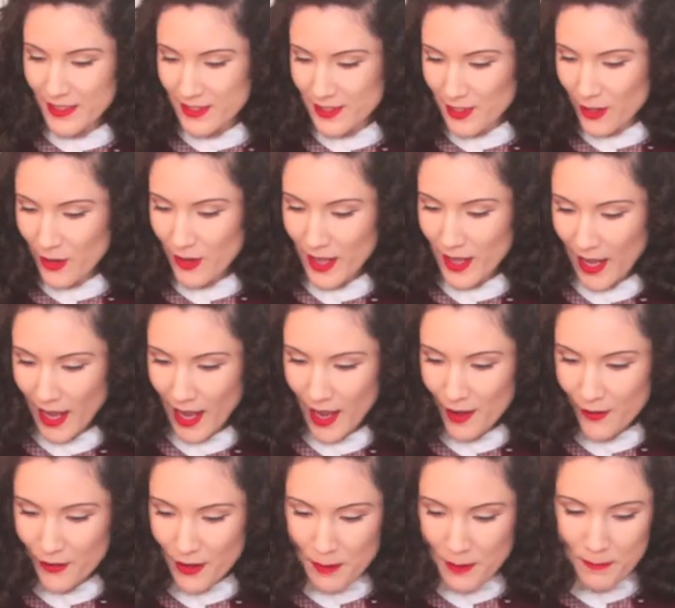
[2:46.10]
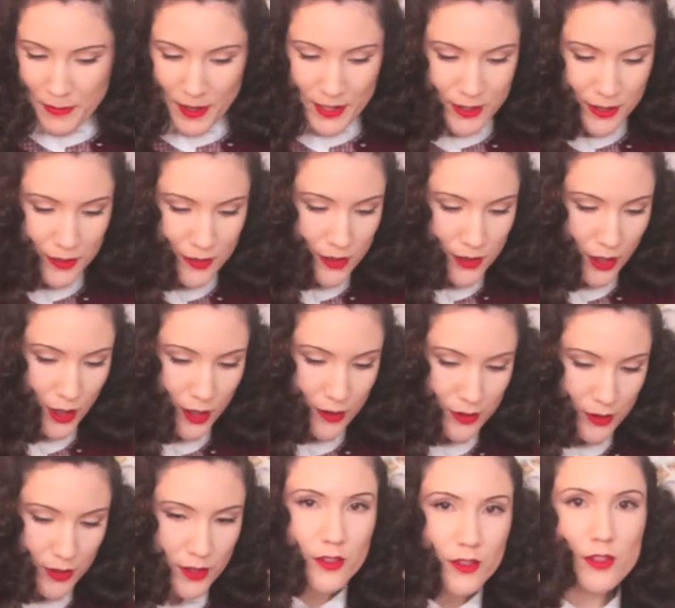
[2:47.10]
So I have a bunch of
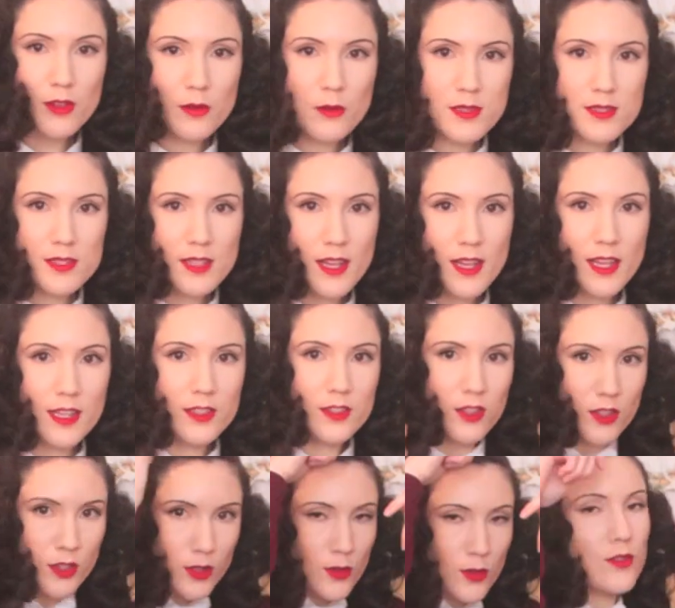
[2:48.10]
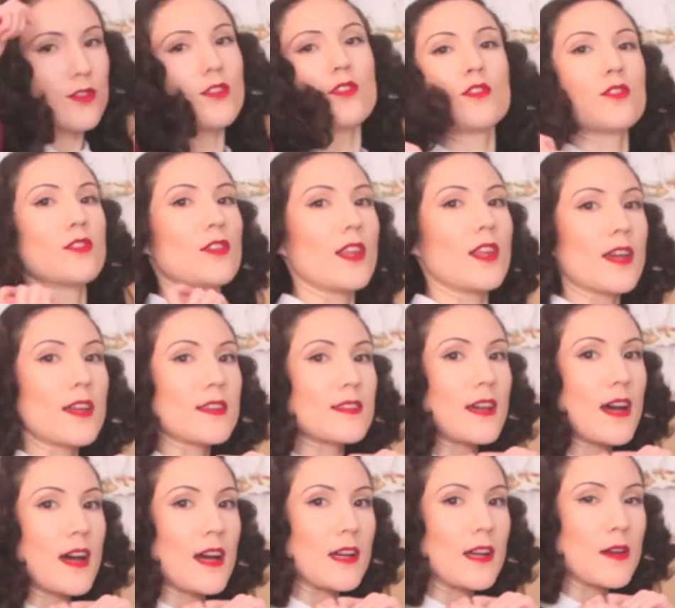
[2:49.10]
scarves. So these are the ones that I like to use to like
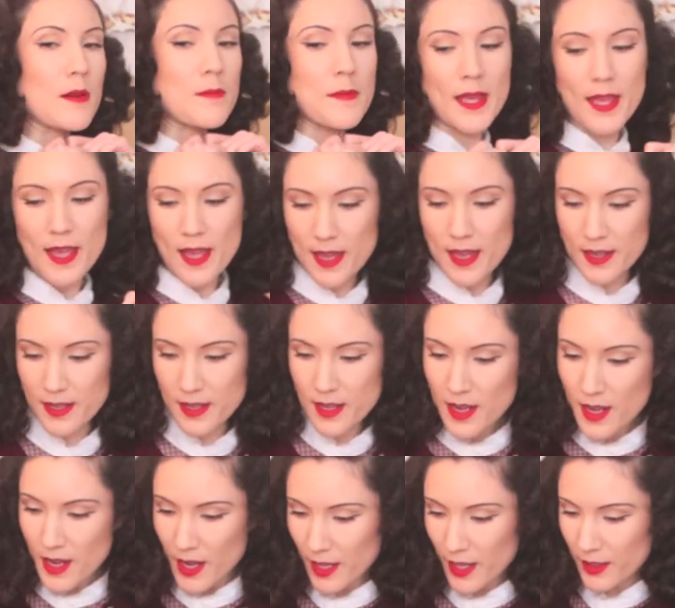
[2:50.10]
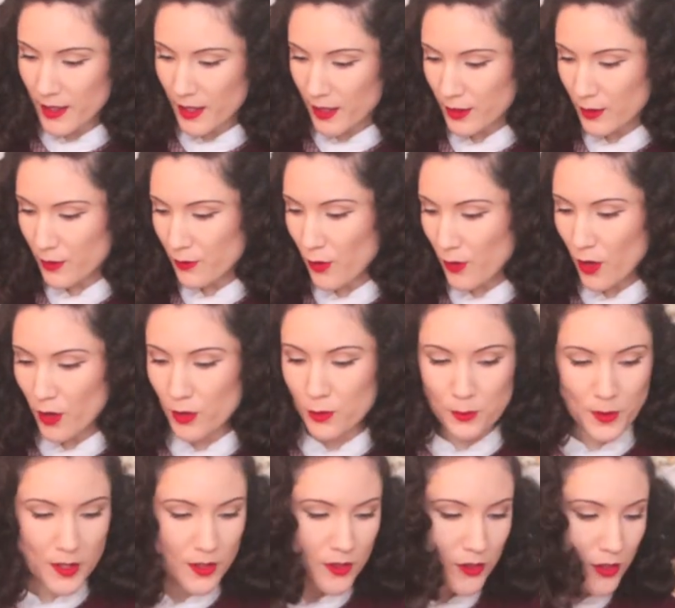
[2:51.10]
tie around my head in like the fall and
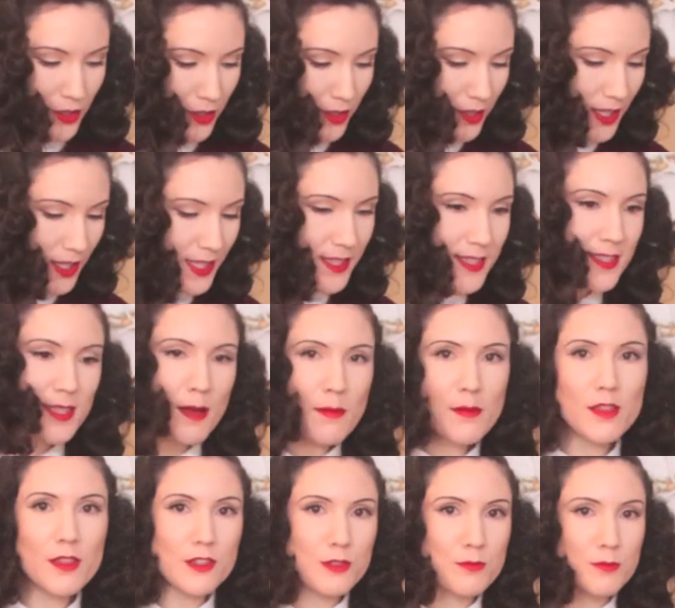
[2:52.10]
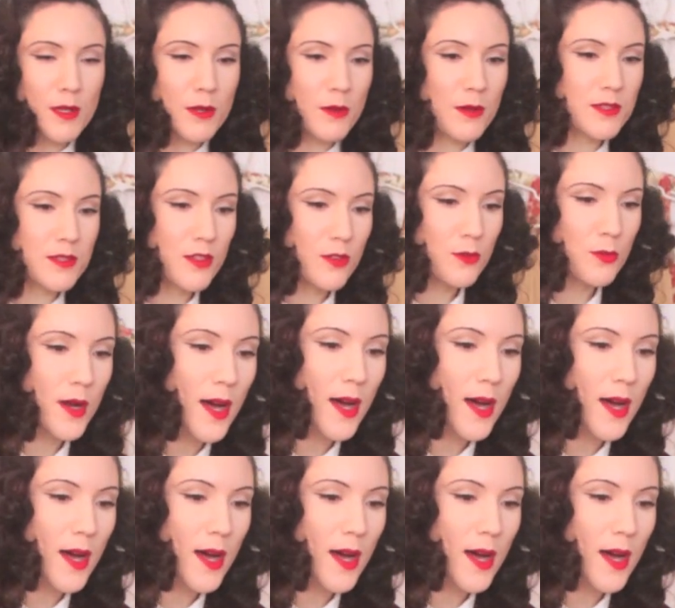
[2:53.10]
winter, and some of the spring ones as